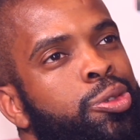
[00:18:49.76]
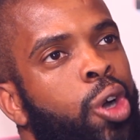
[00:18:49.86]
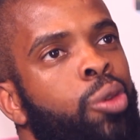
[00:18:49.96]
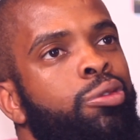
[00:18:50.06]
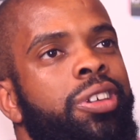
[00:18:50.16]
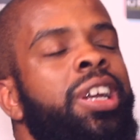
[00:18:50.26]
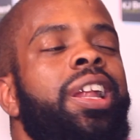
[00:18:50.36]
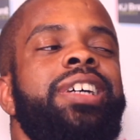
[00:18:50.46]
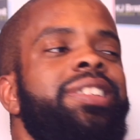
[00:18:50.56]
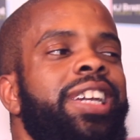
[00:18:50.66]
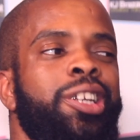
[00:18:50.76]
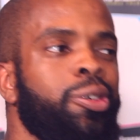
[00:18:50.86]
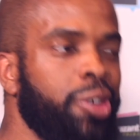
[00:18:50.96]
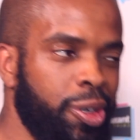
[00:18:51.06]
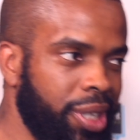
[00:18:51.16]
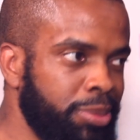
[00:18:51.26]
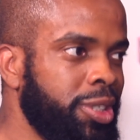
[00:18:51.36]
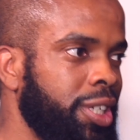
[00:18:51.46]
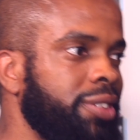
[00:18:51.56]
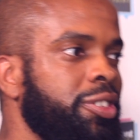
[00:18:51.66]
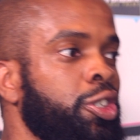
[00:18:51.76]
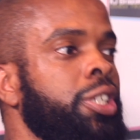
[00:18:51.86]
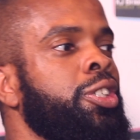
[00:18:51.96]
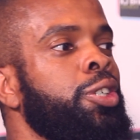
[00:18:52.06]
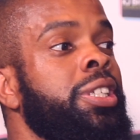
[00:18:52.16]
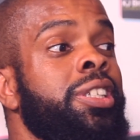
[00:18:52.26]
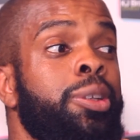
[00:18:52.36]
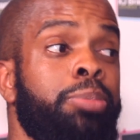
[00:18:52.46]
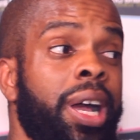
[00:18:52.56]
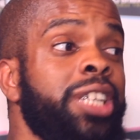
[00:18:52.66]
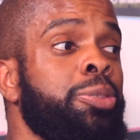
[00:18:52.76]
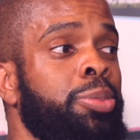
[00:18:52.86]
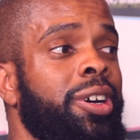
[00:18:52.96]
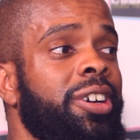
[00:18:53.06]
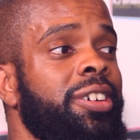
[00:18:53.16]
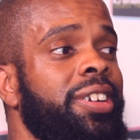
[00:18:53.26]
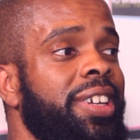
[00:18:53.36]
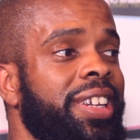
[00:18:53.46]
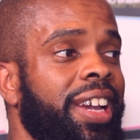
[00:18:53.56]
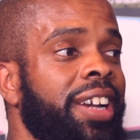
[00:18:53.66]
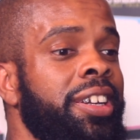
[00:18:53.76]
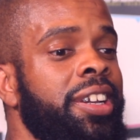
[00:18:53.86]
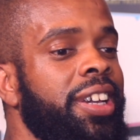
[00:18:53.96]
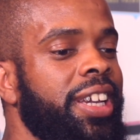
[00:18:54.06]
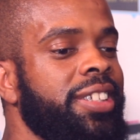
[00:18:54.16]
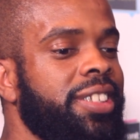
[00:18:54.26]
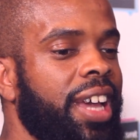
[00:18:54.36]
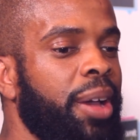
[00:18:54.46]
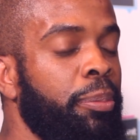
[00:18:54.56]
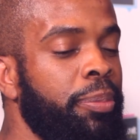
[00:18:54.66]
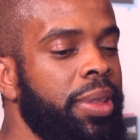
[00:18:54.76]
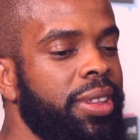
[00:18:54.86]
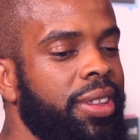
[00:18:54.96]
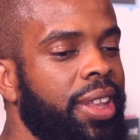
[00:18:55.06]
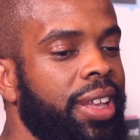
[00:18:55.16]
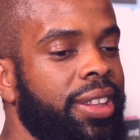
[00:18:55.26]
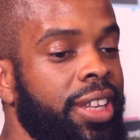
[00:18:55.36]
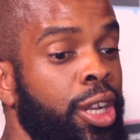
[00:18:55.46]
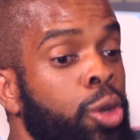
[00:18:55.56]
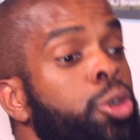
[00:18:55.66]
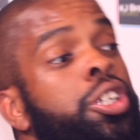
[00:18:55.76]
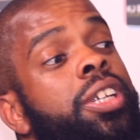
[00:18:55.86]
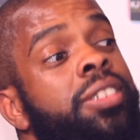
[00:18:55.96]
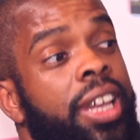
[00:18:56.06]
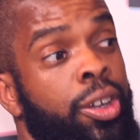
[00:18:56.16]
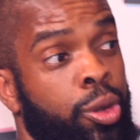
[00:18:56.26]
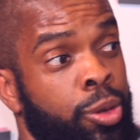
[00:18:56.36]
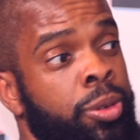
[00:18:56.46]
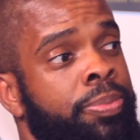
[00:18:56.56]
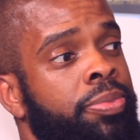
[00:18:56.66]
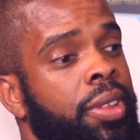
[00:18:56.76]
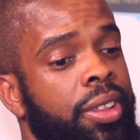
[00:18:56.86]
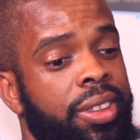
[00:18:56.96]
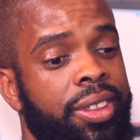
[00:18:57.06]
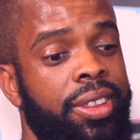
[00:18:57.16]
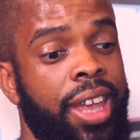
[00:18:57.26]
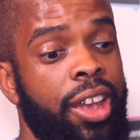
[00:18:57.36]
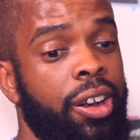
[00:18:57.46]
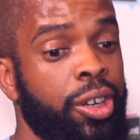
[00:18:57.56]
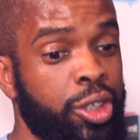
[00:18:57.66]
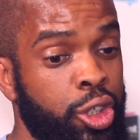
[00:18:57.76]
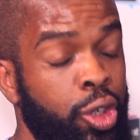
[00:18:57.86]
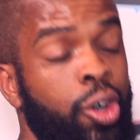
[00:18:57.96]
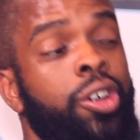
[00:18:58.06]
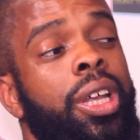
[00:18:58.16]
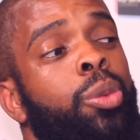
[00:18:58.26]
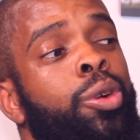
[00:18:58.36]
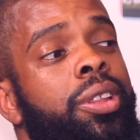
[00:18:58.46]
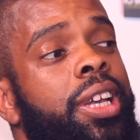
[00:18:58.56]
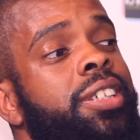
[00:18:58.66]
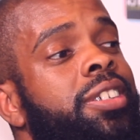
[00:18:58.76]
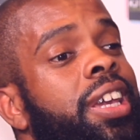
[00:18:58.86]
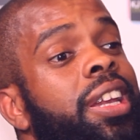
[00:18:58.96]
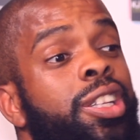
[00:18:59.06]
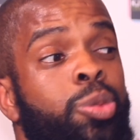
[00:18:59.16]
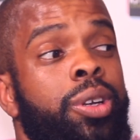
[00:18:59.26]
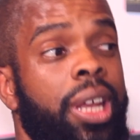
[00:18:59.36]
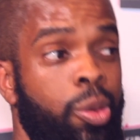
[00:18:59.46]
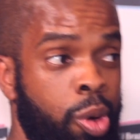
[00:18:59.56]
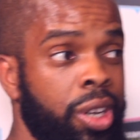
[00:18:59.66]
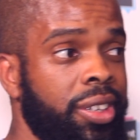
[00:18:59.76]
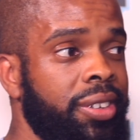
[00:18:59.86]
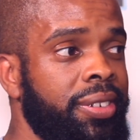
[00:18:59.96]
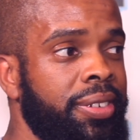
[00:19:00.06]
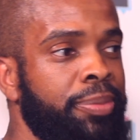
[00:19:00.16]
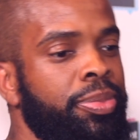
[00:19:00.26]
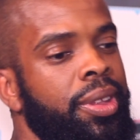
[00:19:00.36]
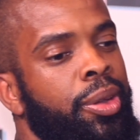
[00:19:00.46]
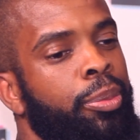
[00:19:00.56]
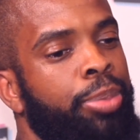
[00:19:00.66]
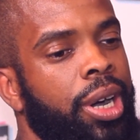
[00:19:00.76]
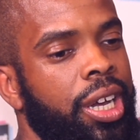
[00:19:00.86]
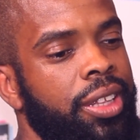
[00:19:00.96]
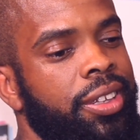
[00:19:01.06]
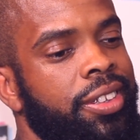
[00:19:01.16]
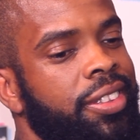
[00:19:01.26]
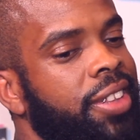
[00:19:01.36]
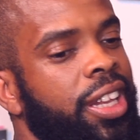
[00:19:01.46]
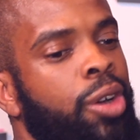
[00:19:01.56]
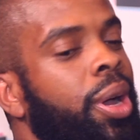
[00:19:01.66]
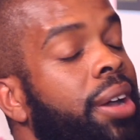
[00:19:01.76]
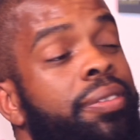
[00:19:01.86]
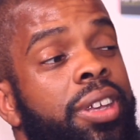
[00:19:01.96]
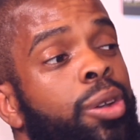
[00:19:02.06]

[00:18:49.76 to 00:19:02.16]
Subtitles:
don't realize they don't know themselves. So this is the blind spot. Is that the illusion is they do. They are sure that what they're saying is what they want, but they don't have the